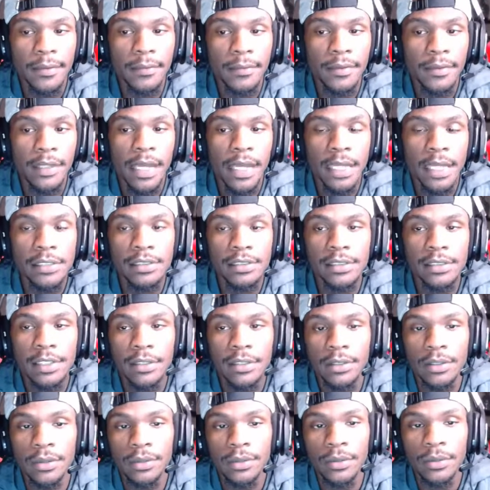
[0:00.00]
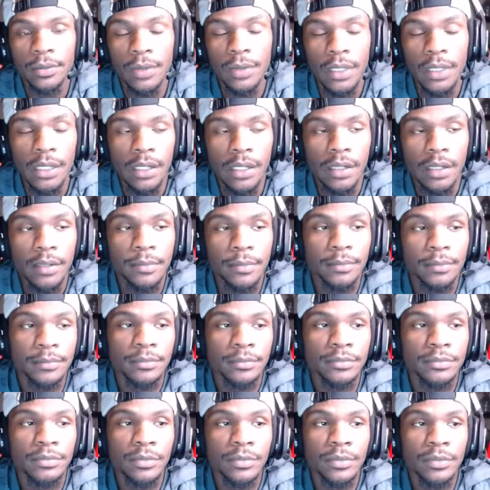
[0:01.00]
Nah, so
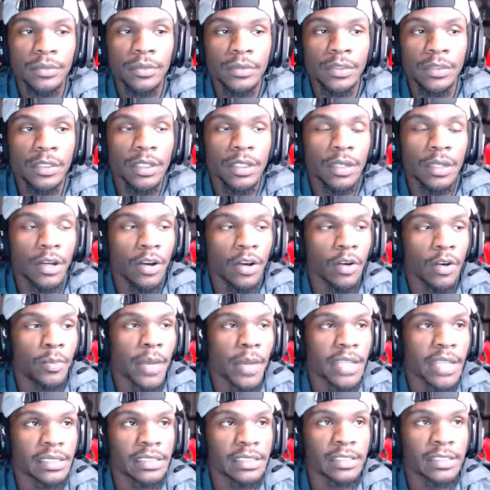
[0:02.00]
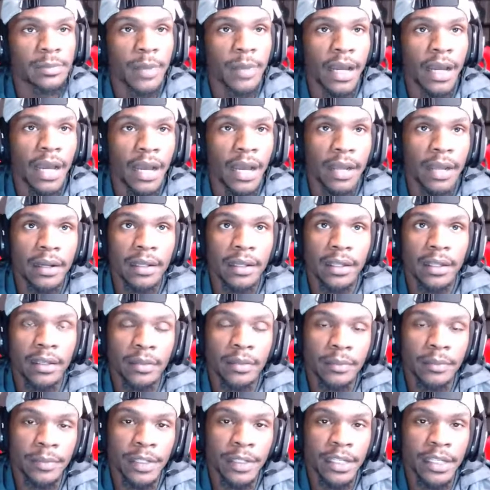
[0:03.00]
the whole basis behind it,
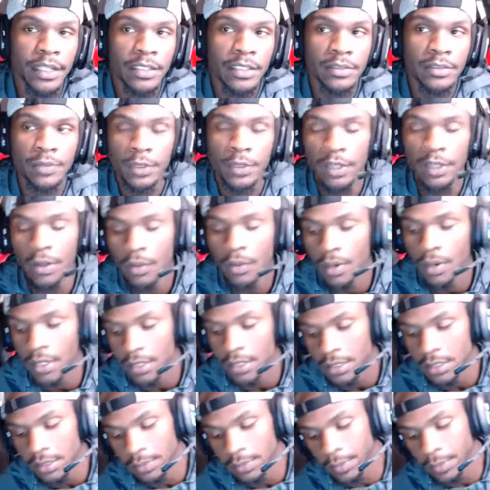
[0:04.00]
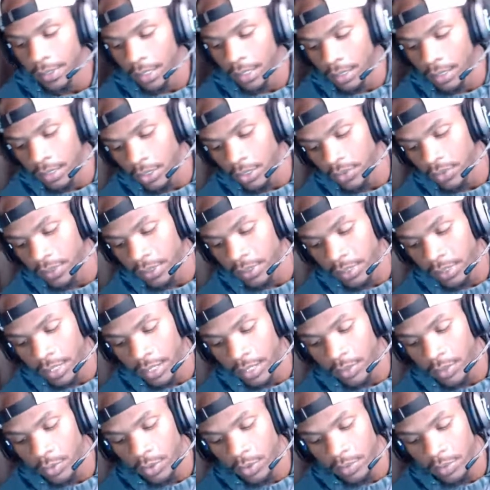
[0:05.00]
because we don't want to just be a clothing
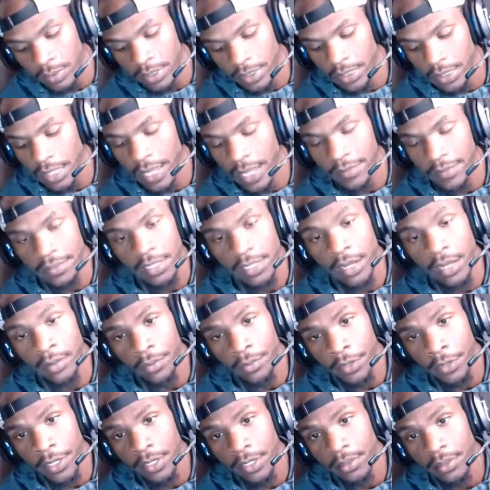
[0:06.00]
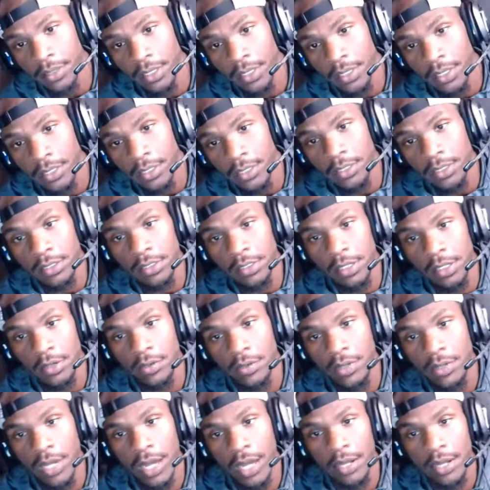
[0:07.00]
line, we want to be a lifestyle brand. So
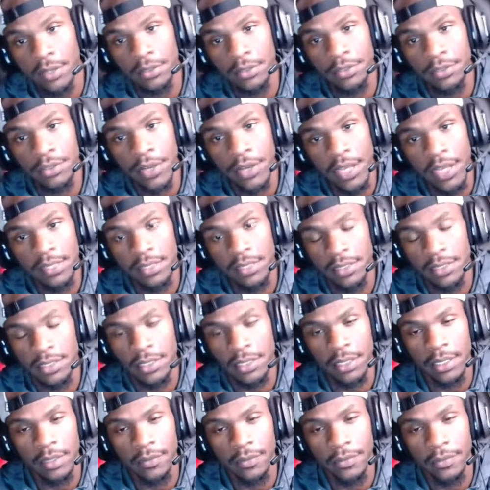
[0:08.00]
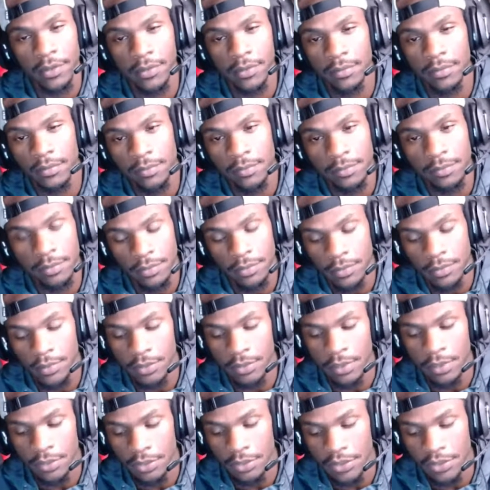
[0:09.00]
we're kind of transitioning from
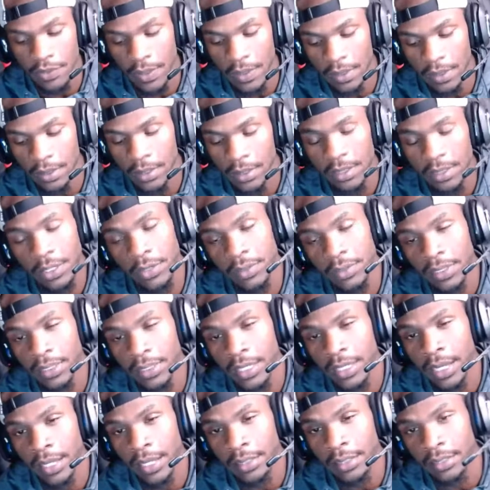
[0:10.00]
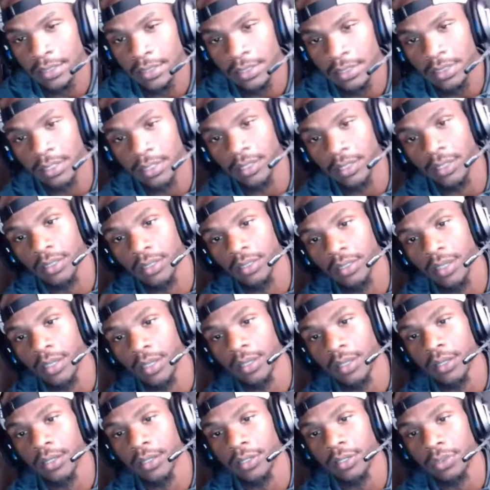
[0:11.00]
strictly clothing line into
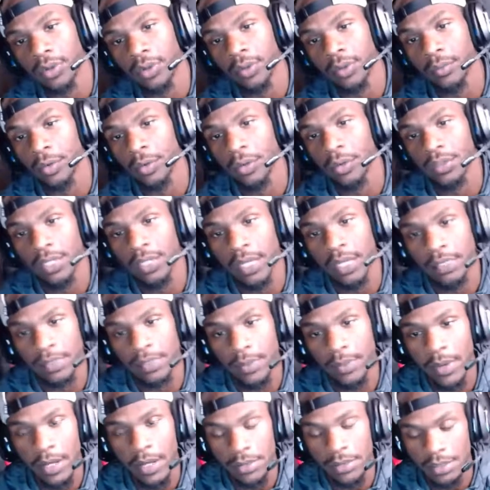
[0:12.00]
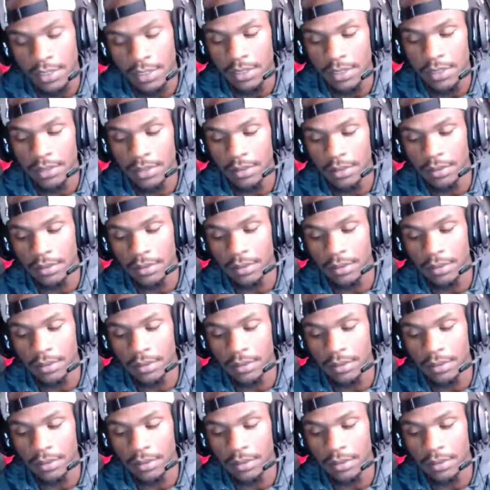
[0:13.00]
doing more things about just